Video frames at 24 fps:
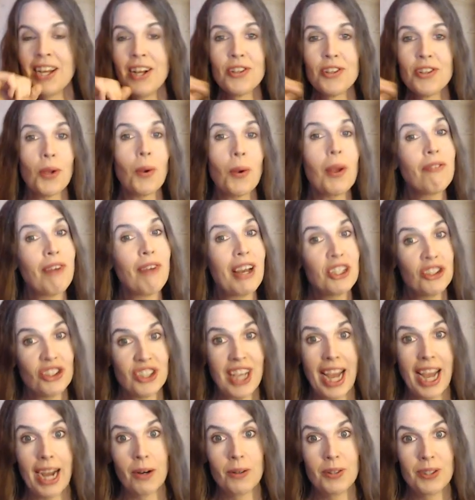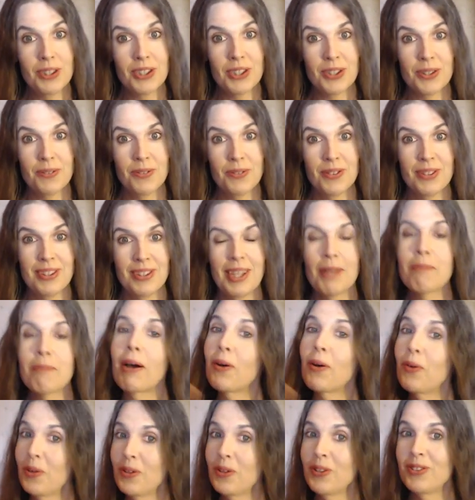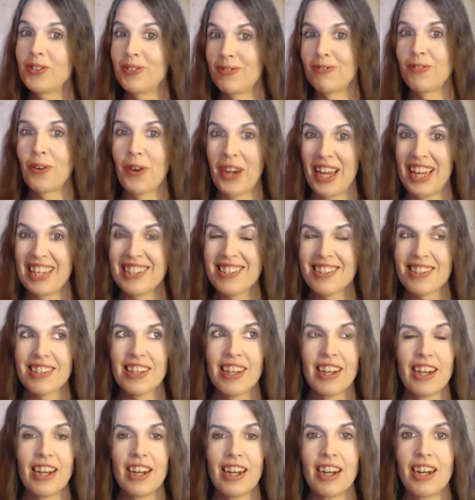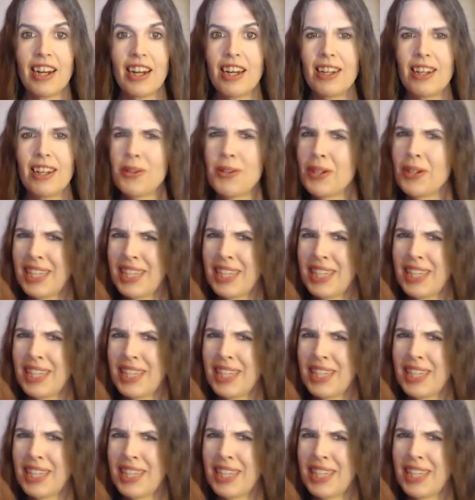So if I shout in my old voice, you